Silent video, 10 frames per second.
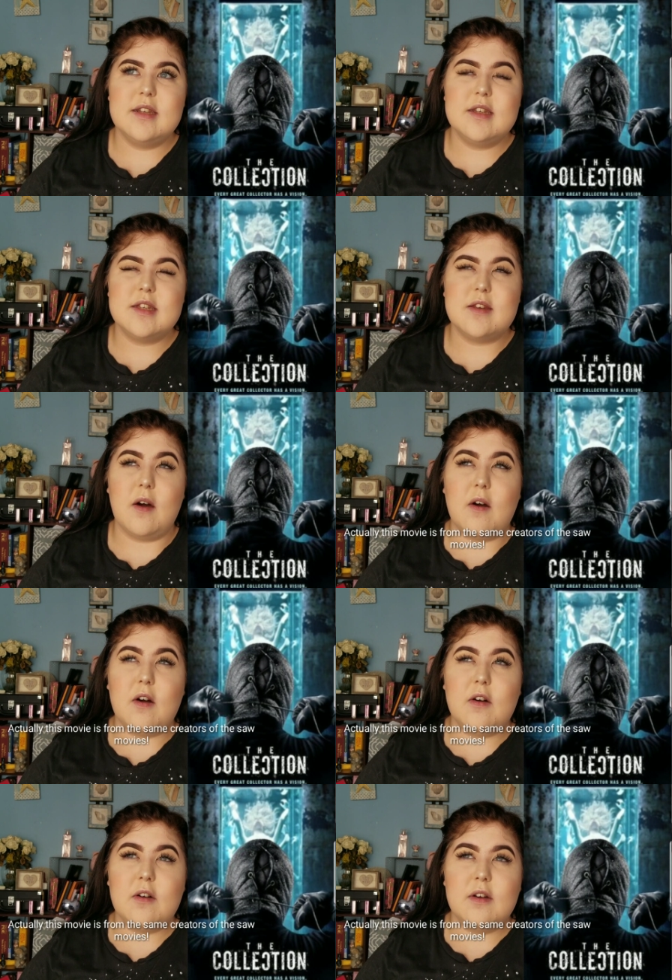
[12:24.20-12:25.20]

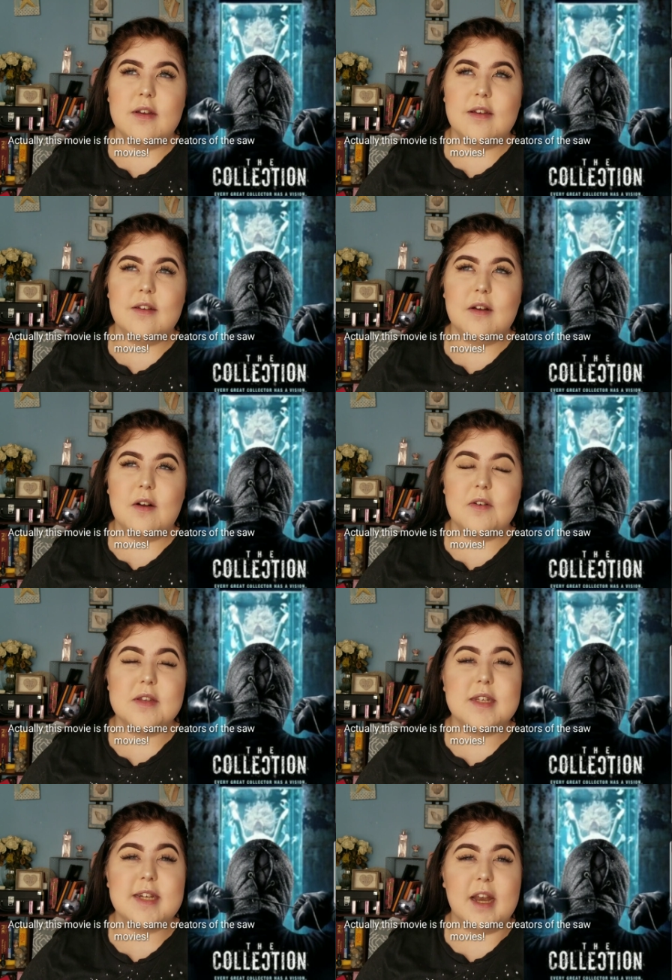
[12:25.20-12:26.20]
Saw on
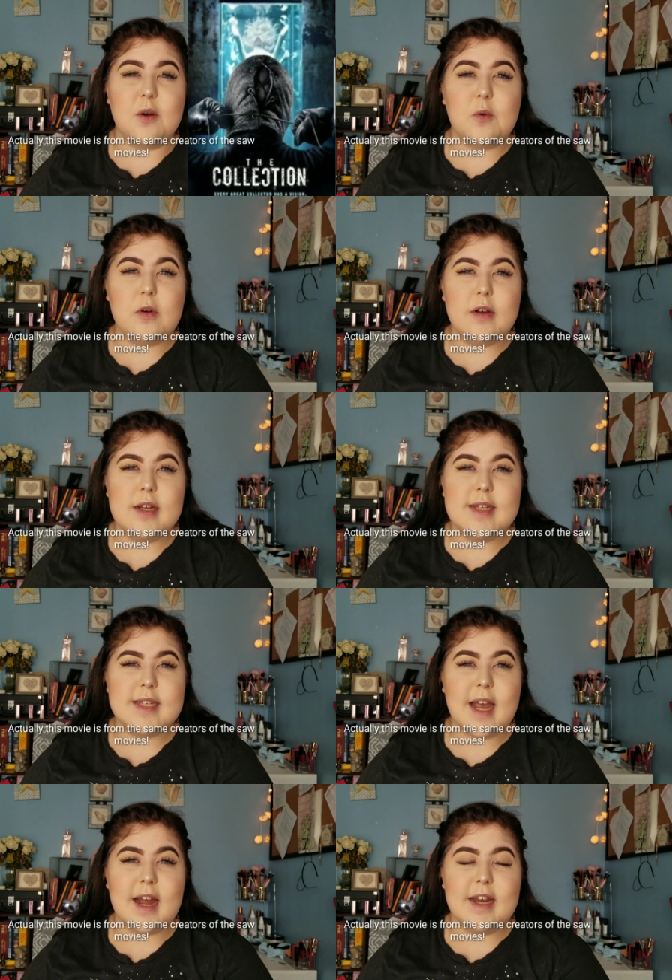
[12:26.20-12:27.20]
steroids,
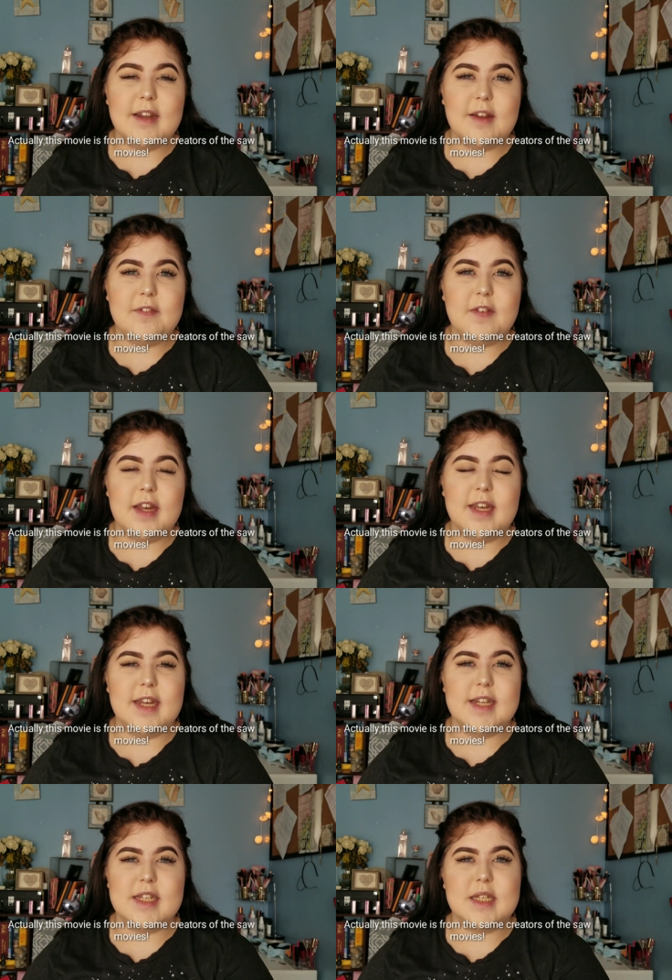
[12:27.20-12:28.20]
kind of. Like
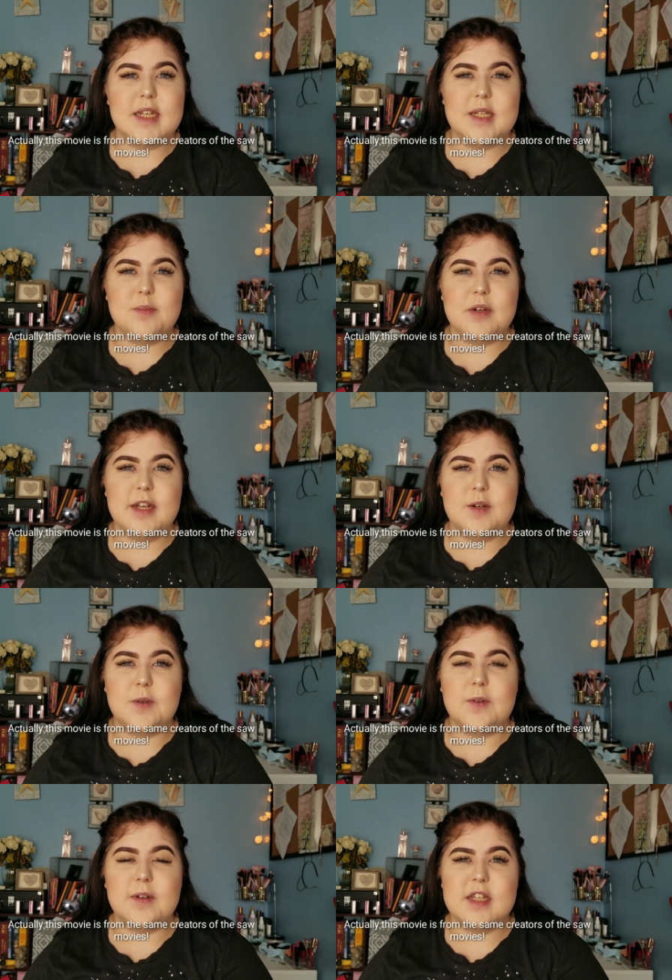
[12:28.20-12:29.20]
it's pretty
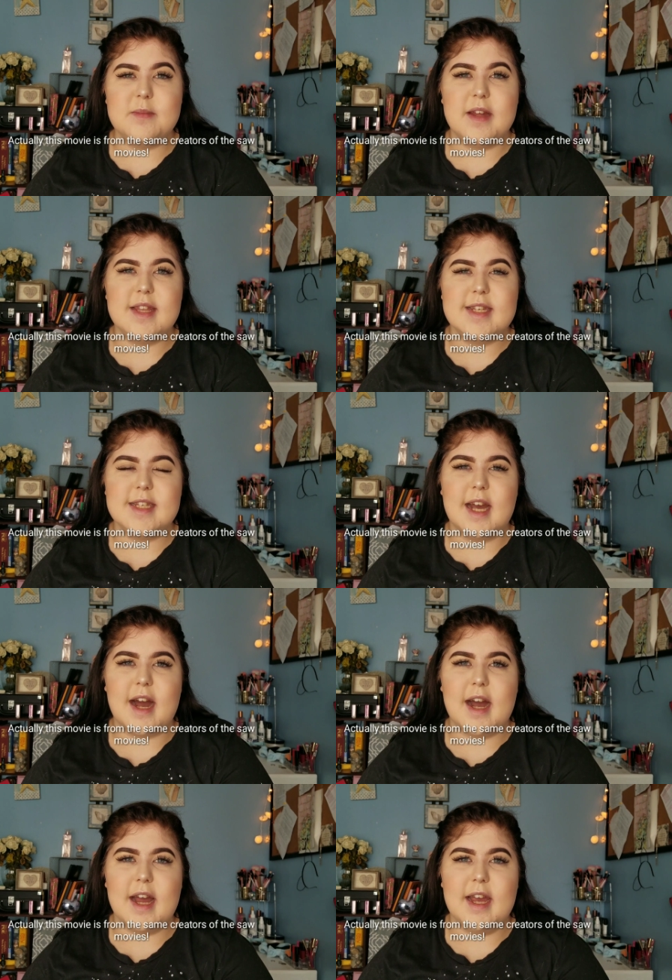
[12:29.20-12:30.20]
cool. It's about this
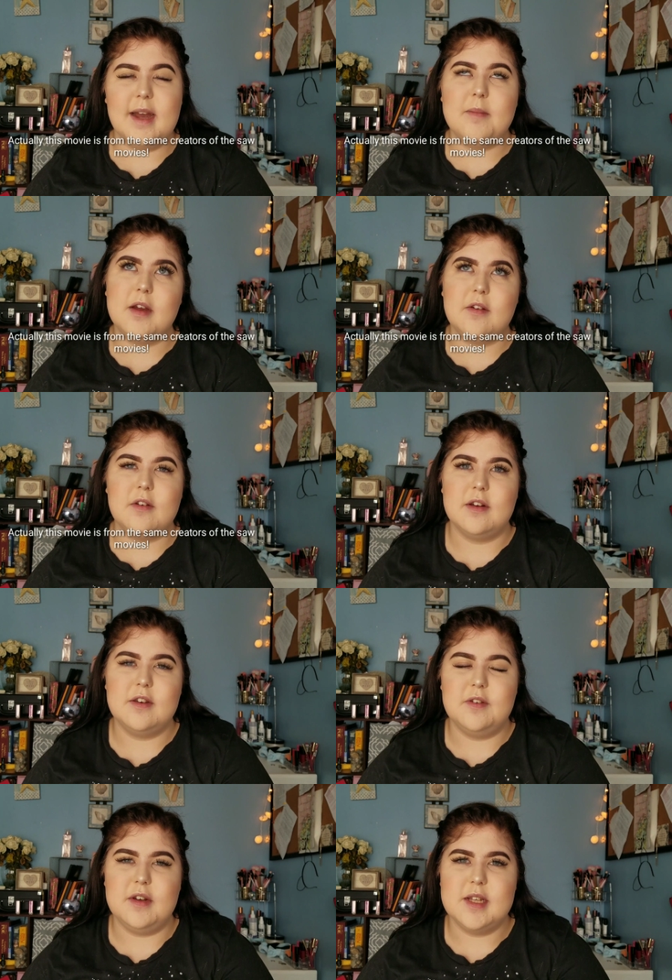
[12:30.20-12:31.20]
guy. I'm not gonna
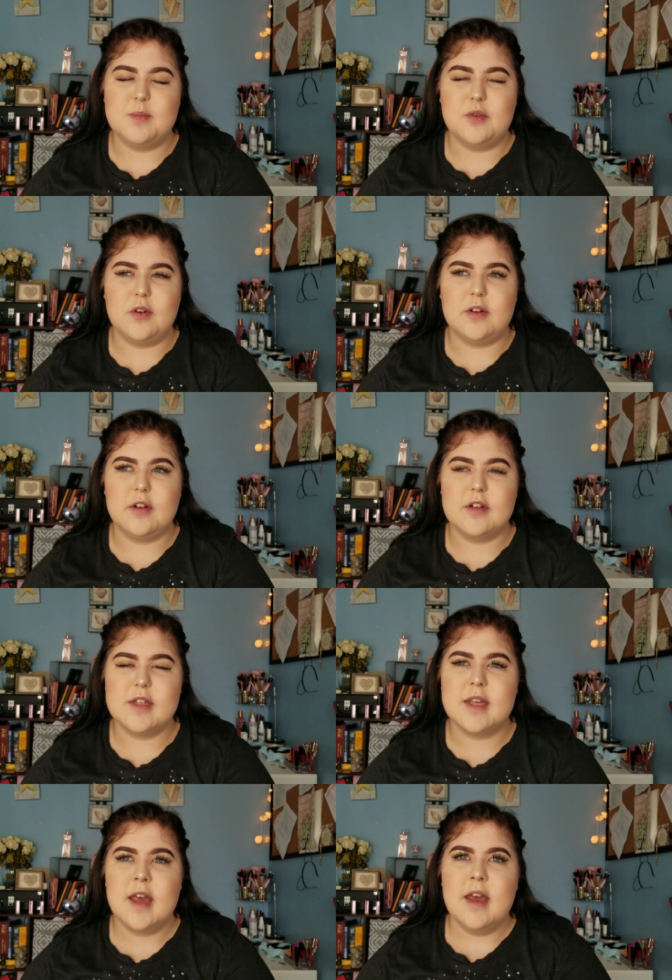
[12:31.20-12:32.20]
do any spoilers,
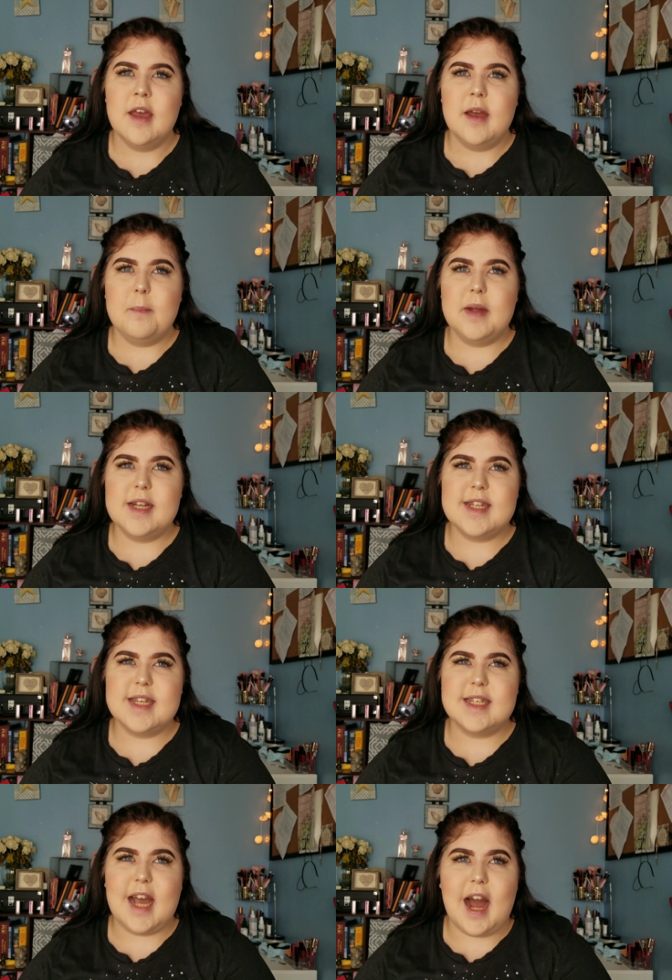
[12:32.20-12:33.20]
but it's
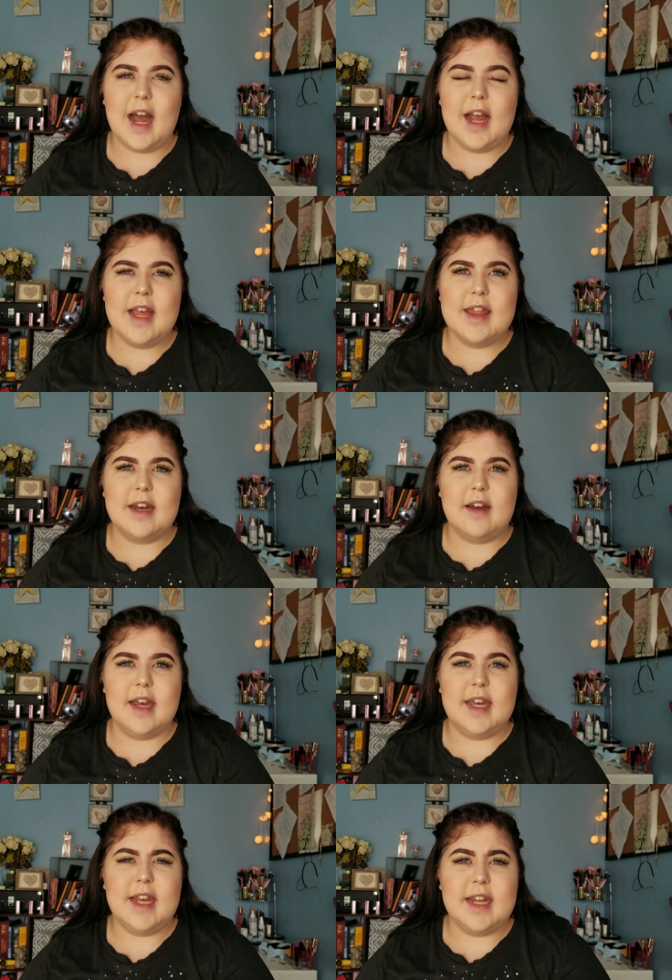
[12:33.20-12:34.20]
this guy that
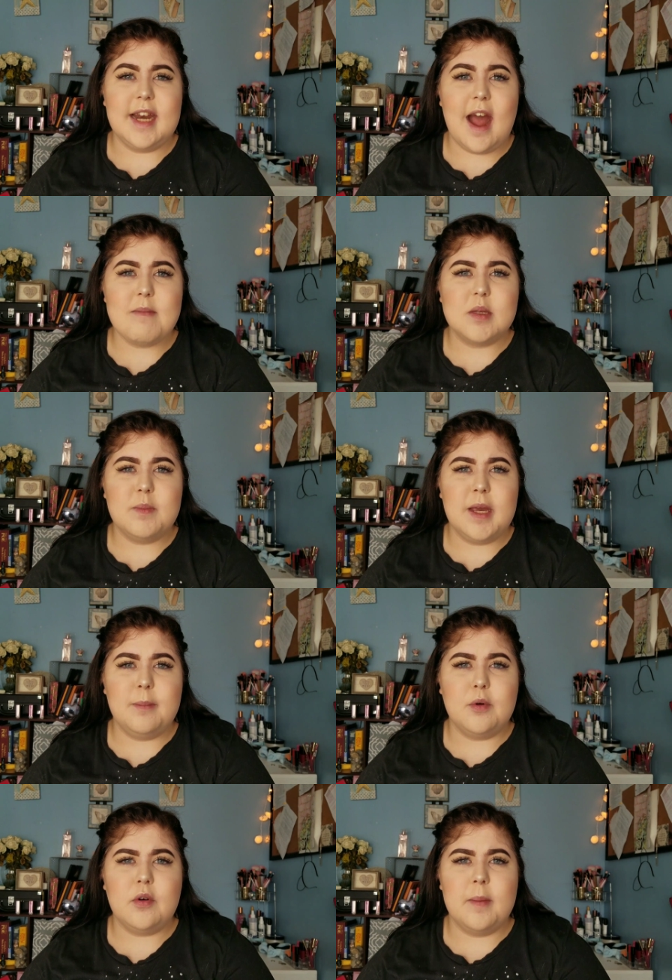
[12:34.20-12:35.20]
like kidnaps
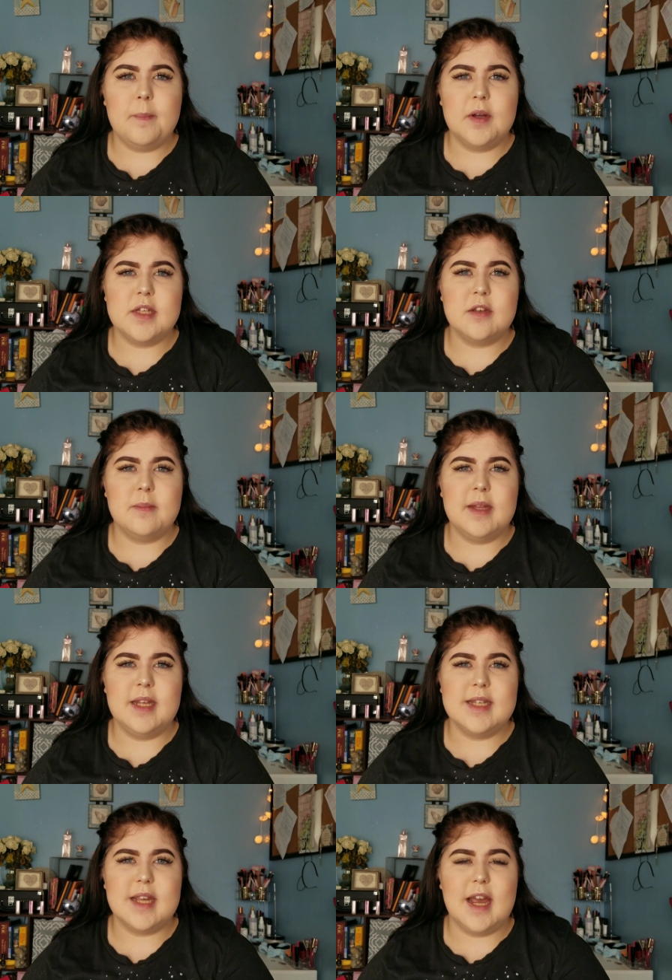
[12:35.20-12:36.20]
people and puts them in
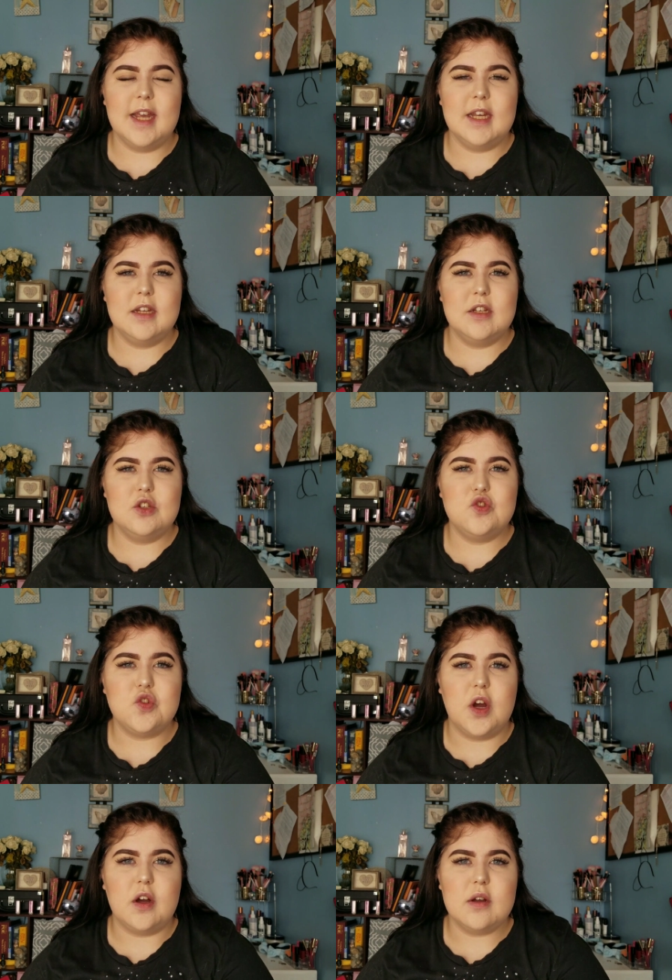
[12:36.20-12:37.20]
these like
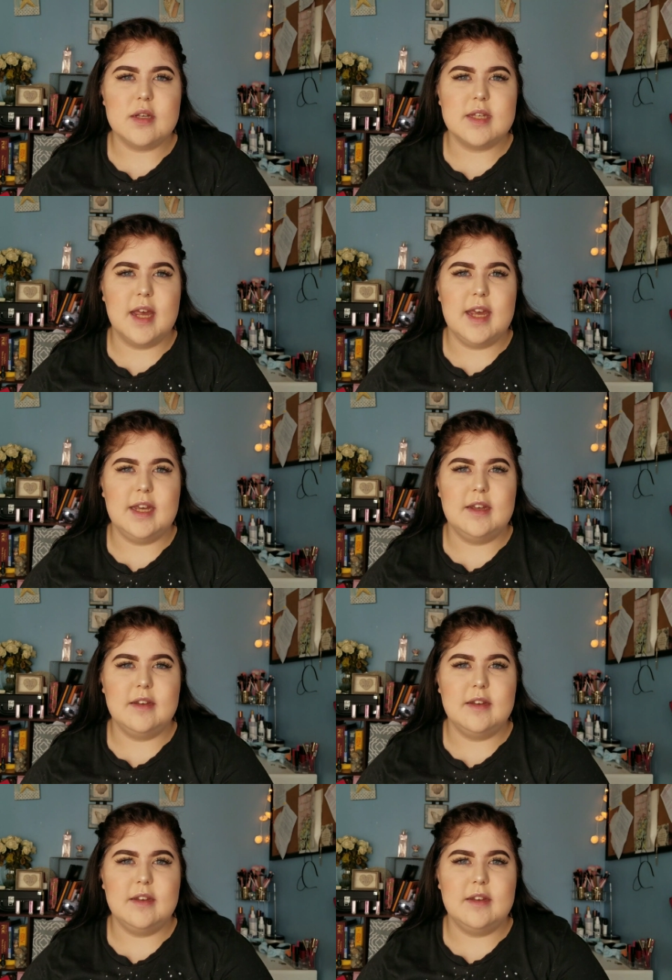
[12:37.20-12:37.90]
trunks, like